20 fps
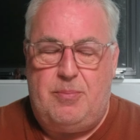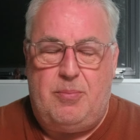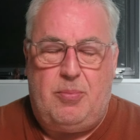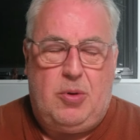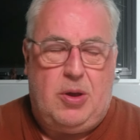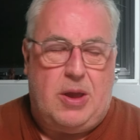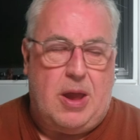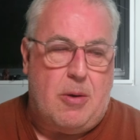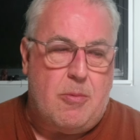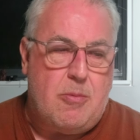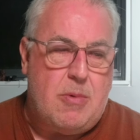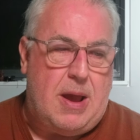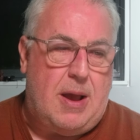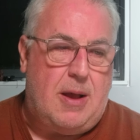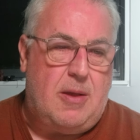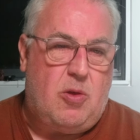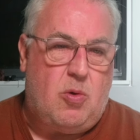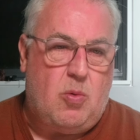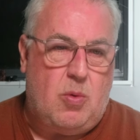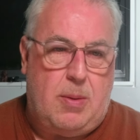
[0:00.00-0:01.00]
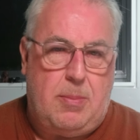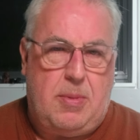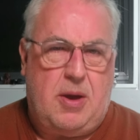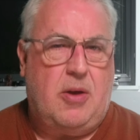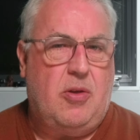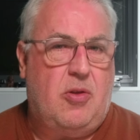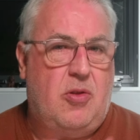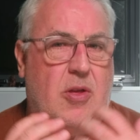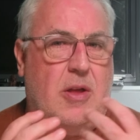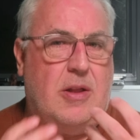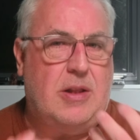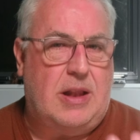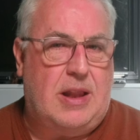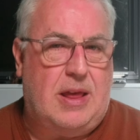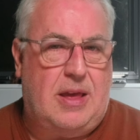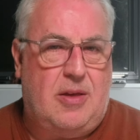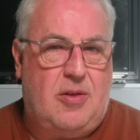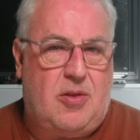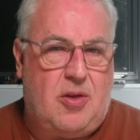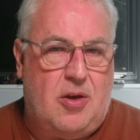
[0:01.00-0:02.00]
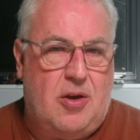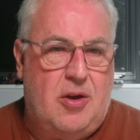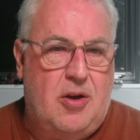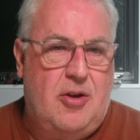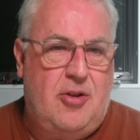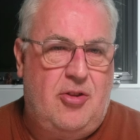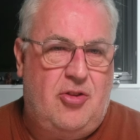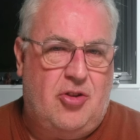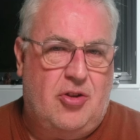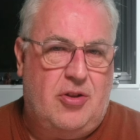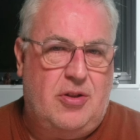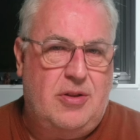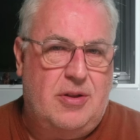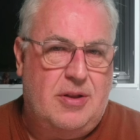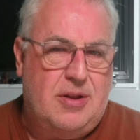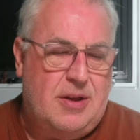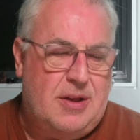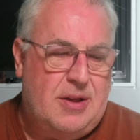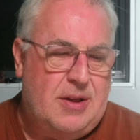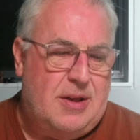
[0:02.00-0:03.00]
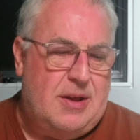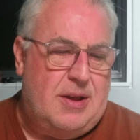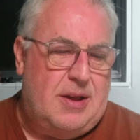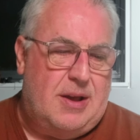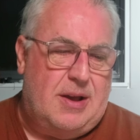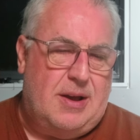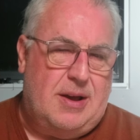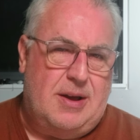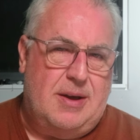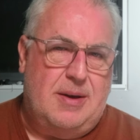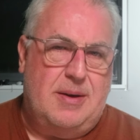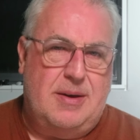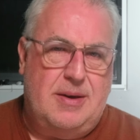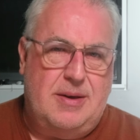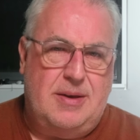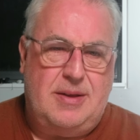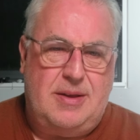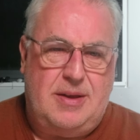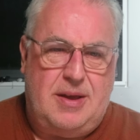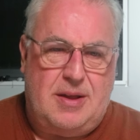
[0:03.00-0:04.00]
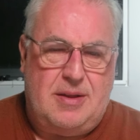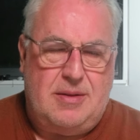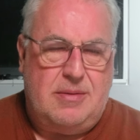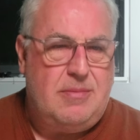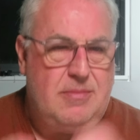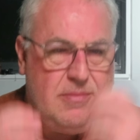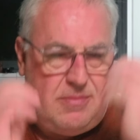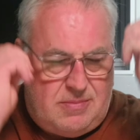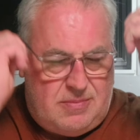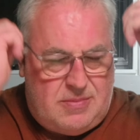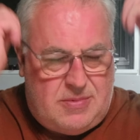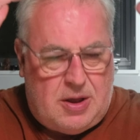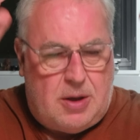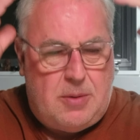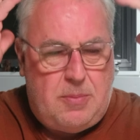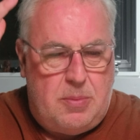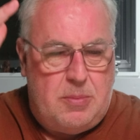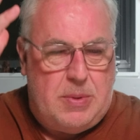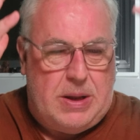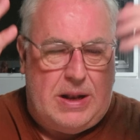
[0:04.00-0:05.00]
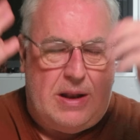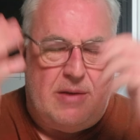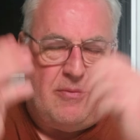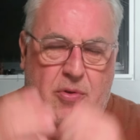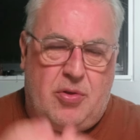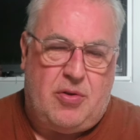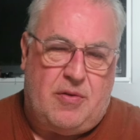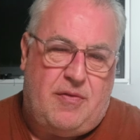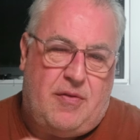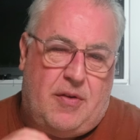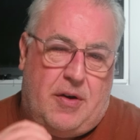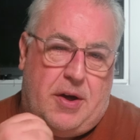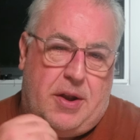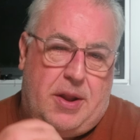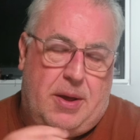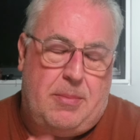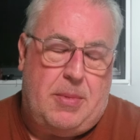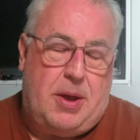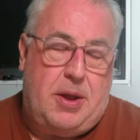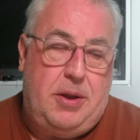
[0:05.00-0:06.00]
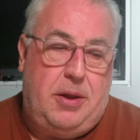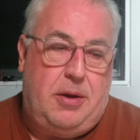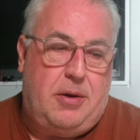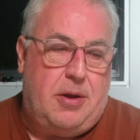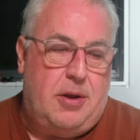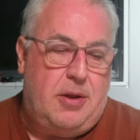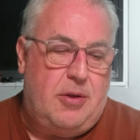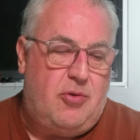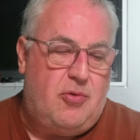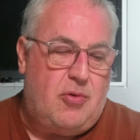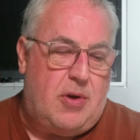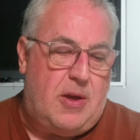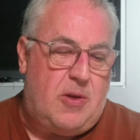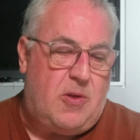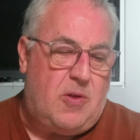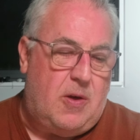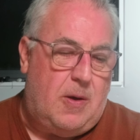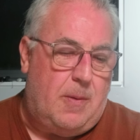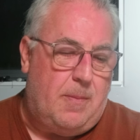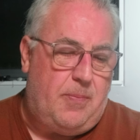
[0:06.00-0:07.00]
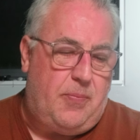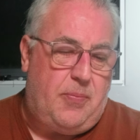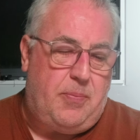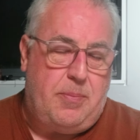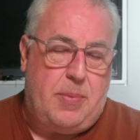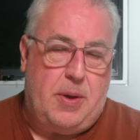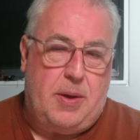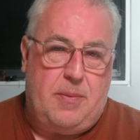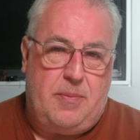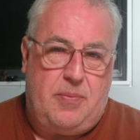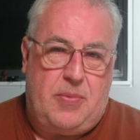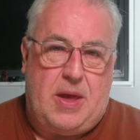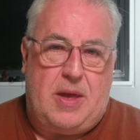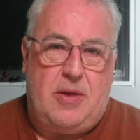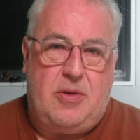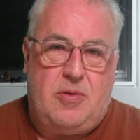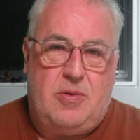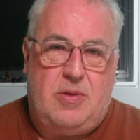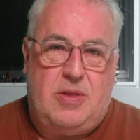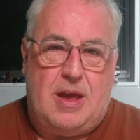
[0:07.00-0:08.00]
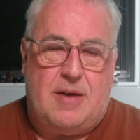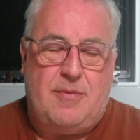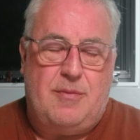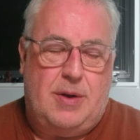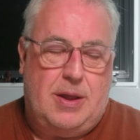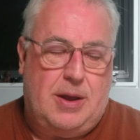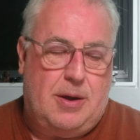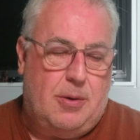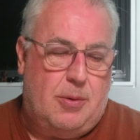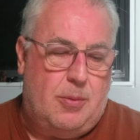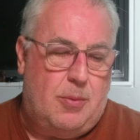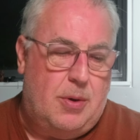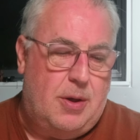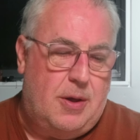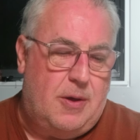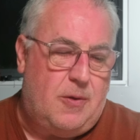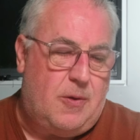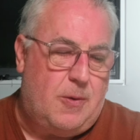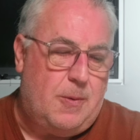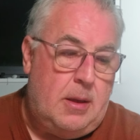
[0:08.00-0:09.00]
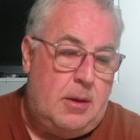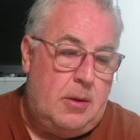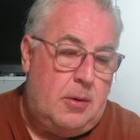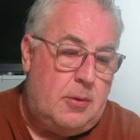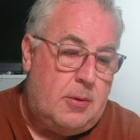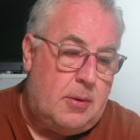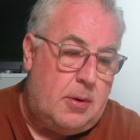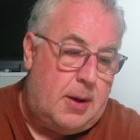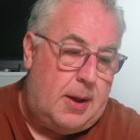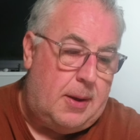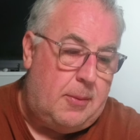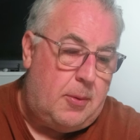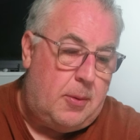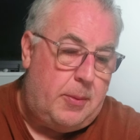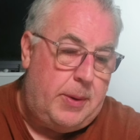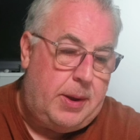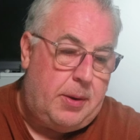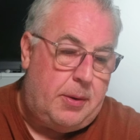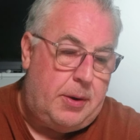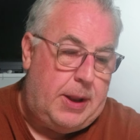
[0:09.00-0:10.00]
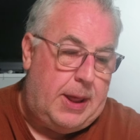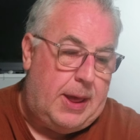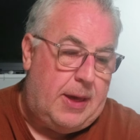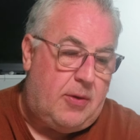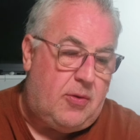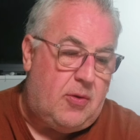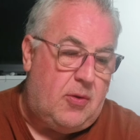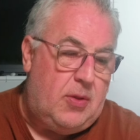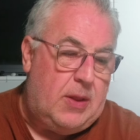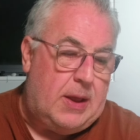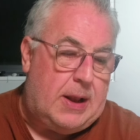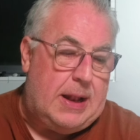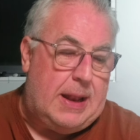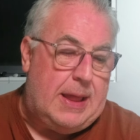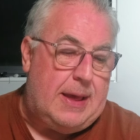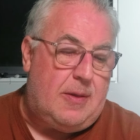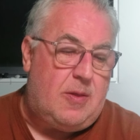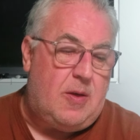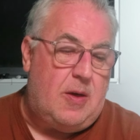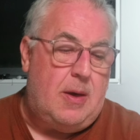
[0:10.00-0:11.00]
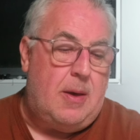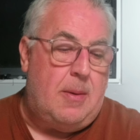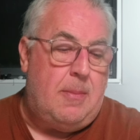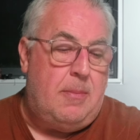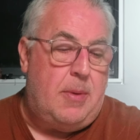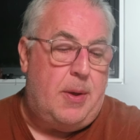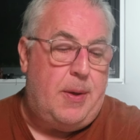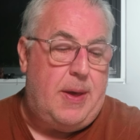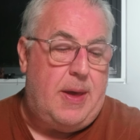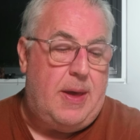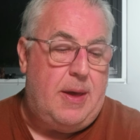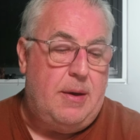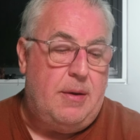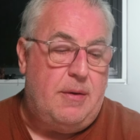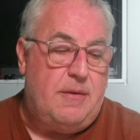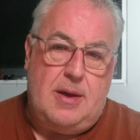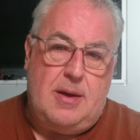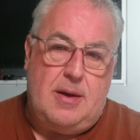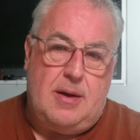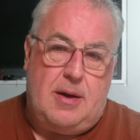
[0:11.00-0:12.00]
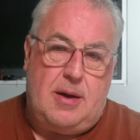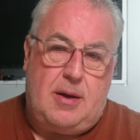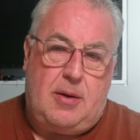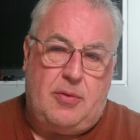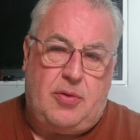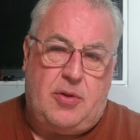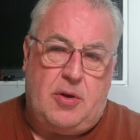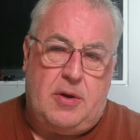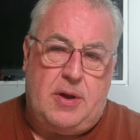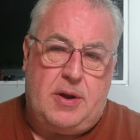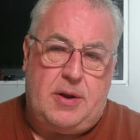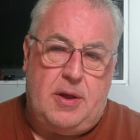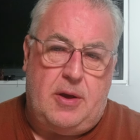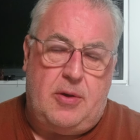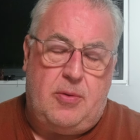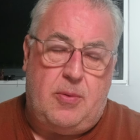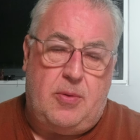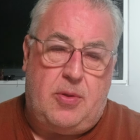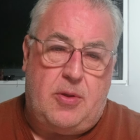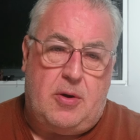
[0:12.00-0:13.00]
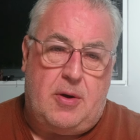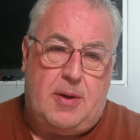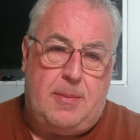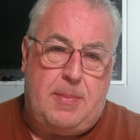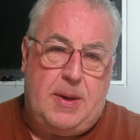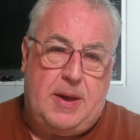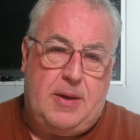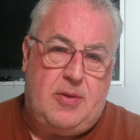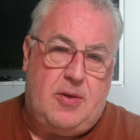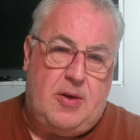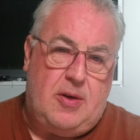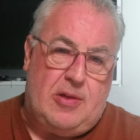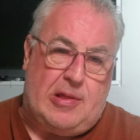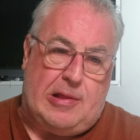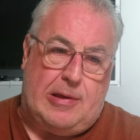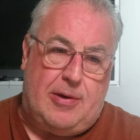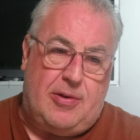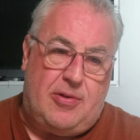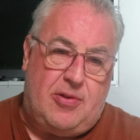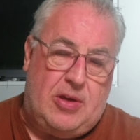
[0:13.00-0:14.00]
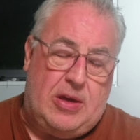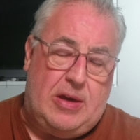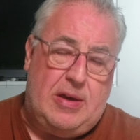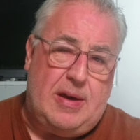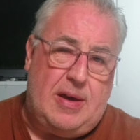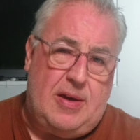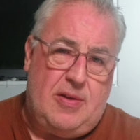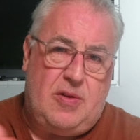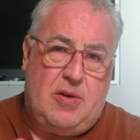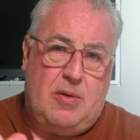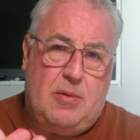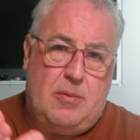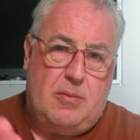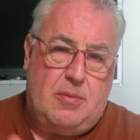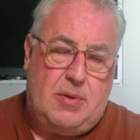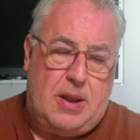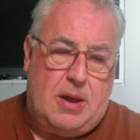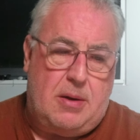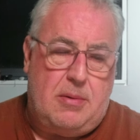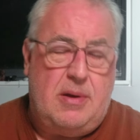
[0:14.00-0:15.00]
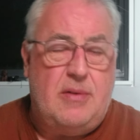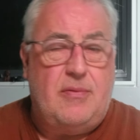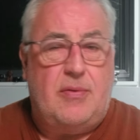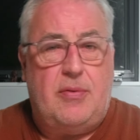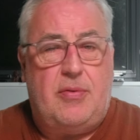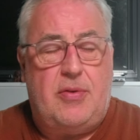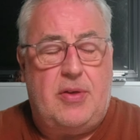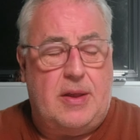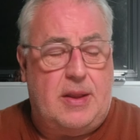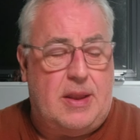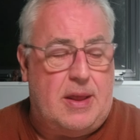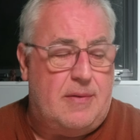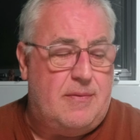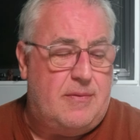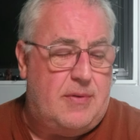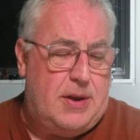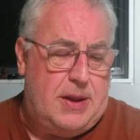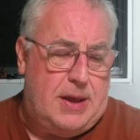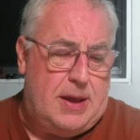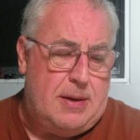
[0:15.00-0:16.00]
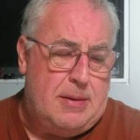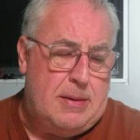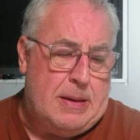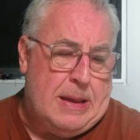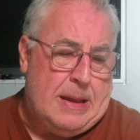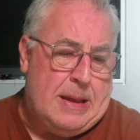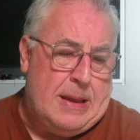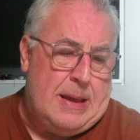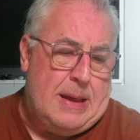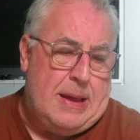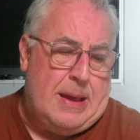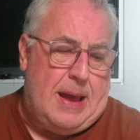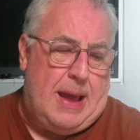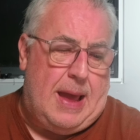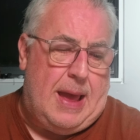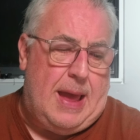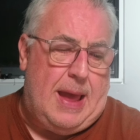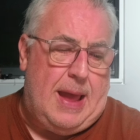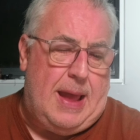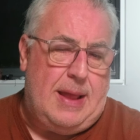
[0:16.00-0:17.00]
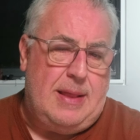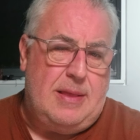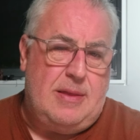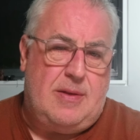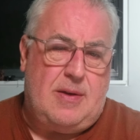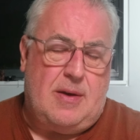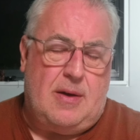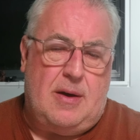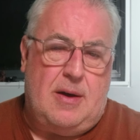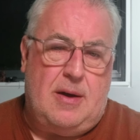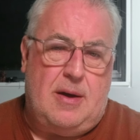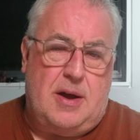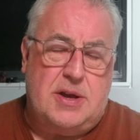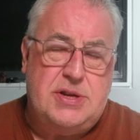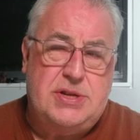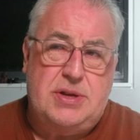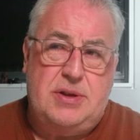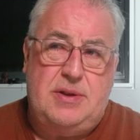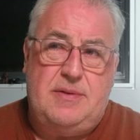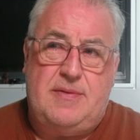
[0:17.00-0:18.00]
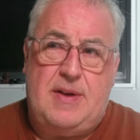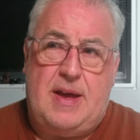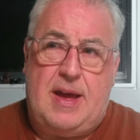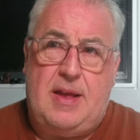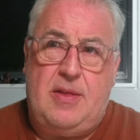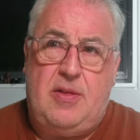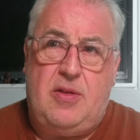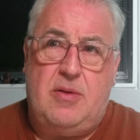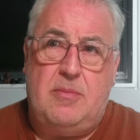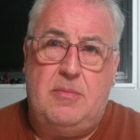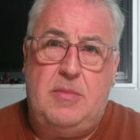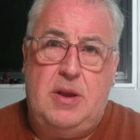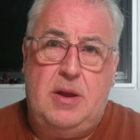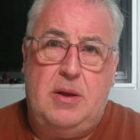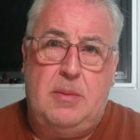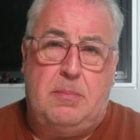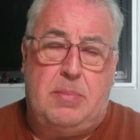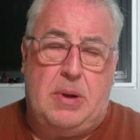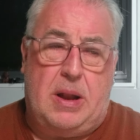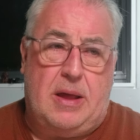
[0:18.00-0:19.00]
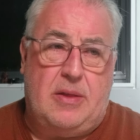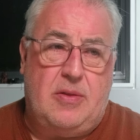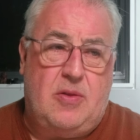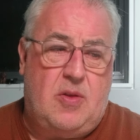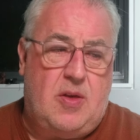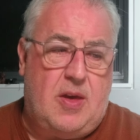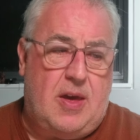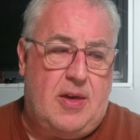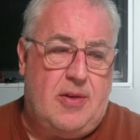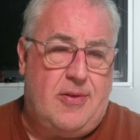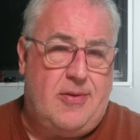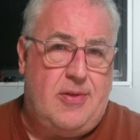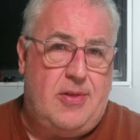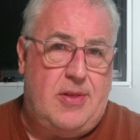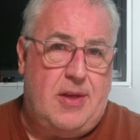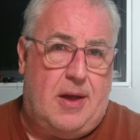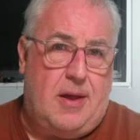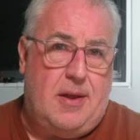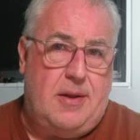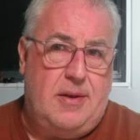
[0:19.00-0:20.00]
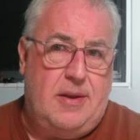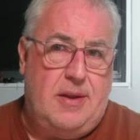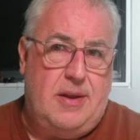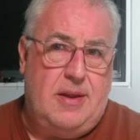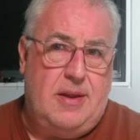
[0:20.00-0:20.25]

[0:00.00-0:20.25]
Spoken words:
get round to it because suddenly it's urgent, and you dopamine levels are fired up and you can address it. But that's definitely got worse. All right, what we got next? Neglecting my health. I got diagnosed with diabetes last year, as you all know if you've seen that video. And I should have had some new blood tests done